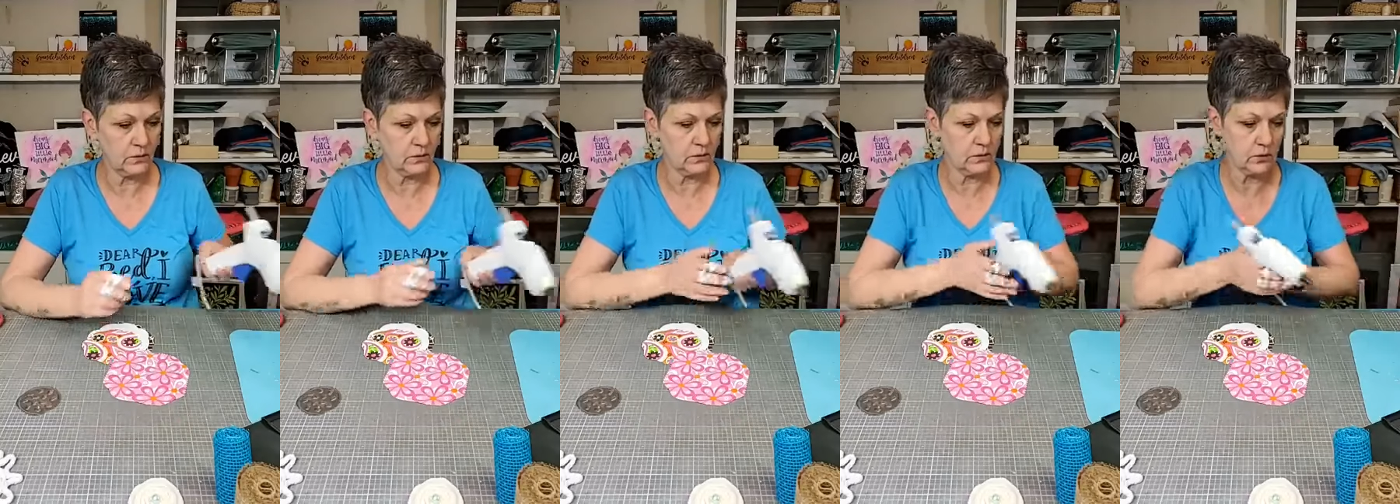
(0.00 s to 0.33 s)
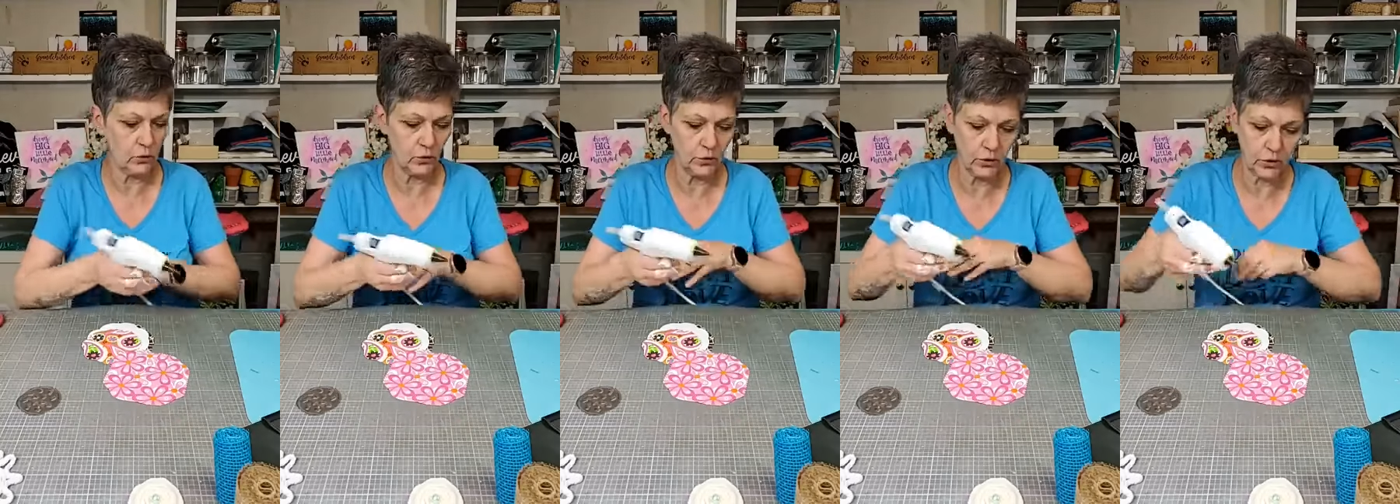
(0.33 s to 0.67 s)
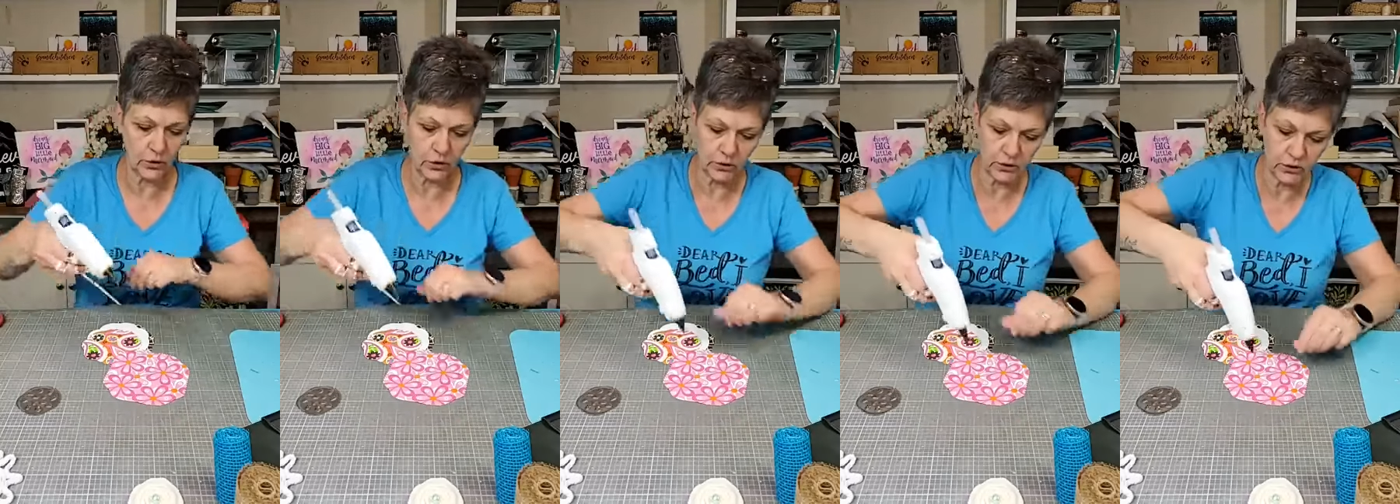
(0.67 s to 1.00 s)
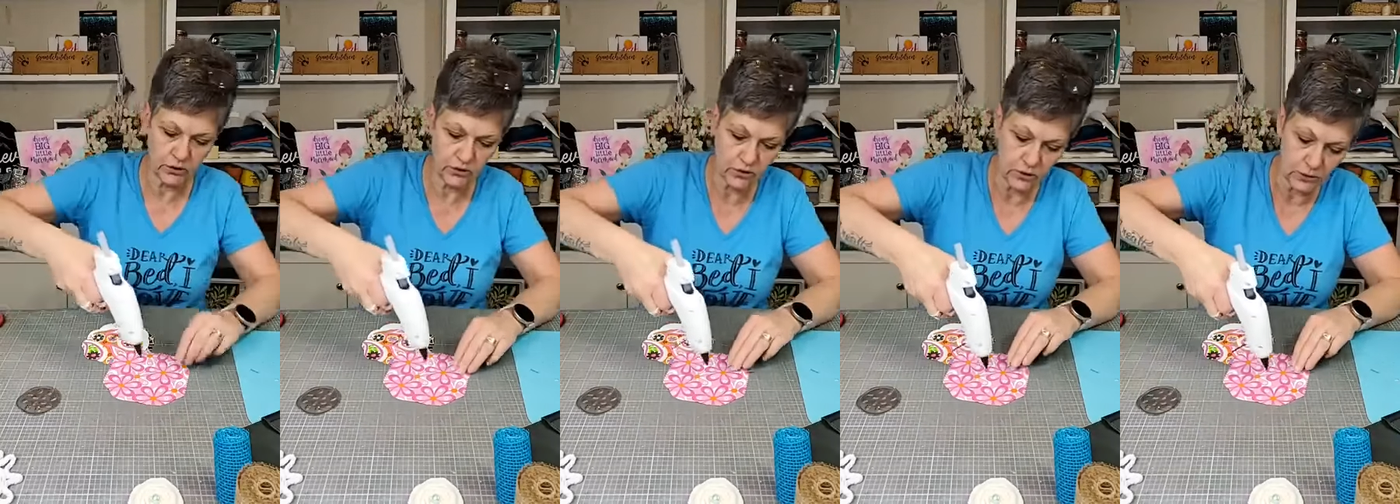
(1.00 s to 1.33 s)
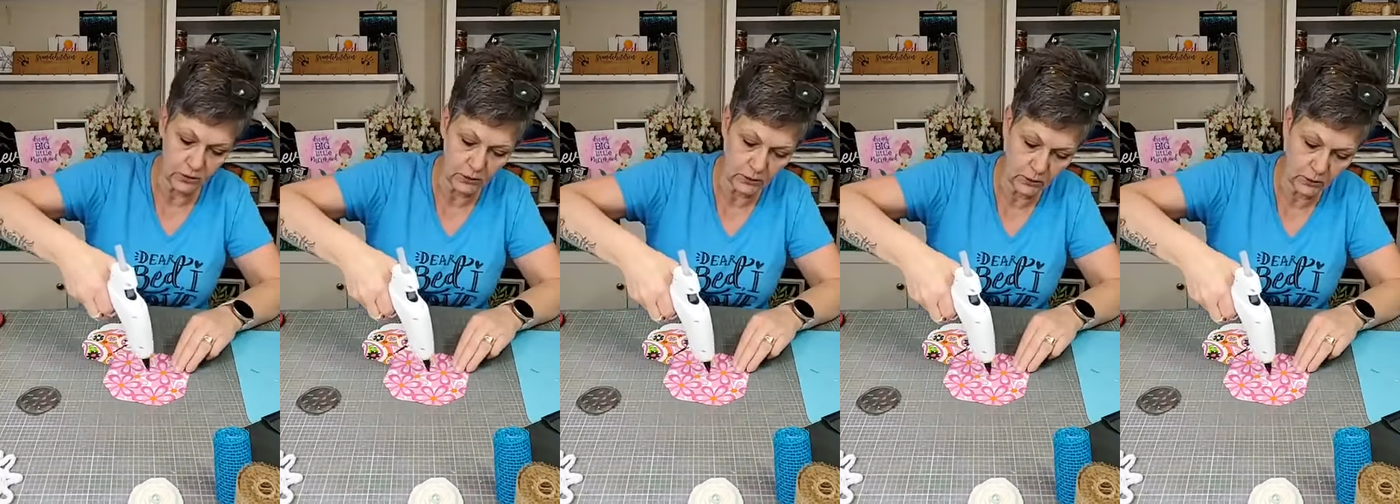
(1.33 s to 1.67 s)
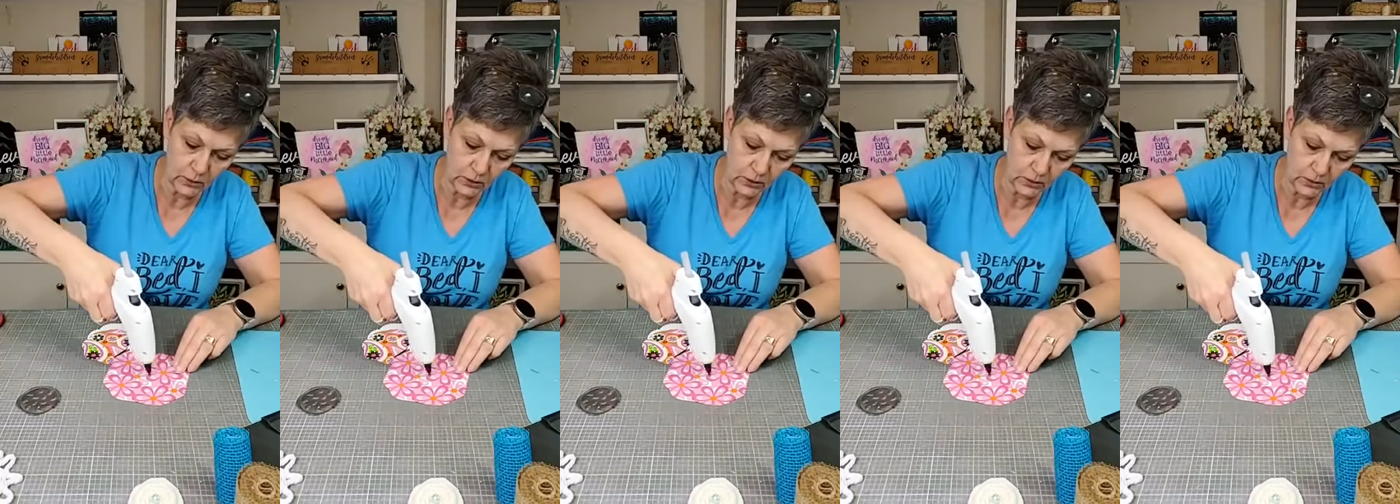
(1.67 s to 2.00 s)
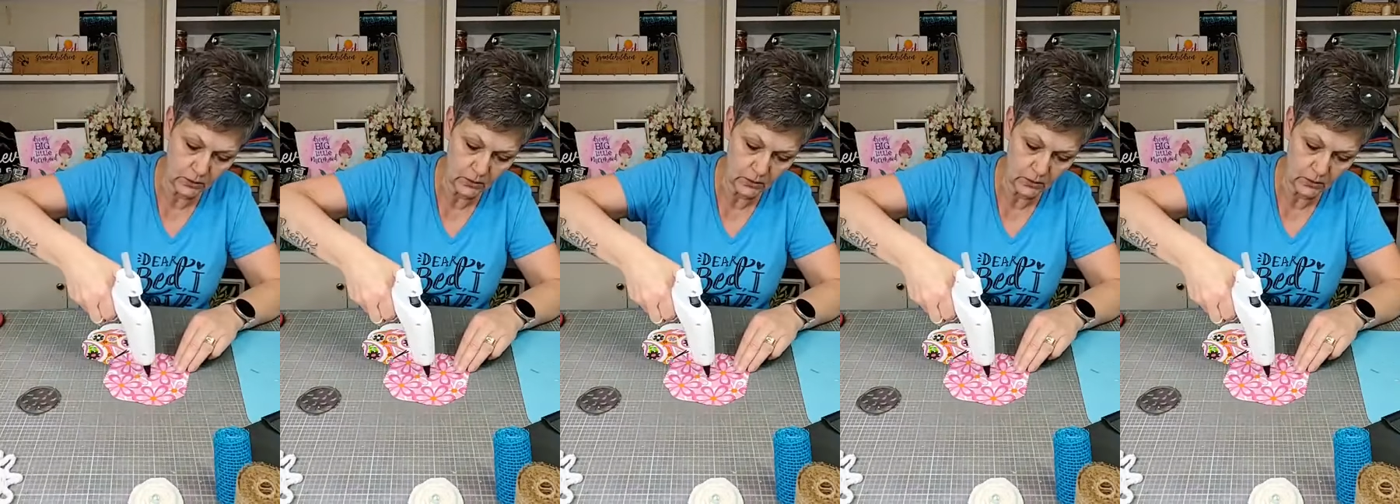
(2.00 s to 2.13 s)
So you're gonna just glue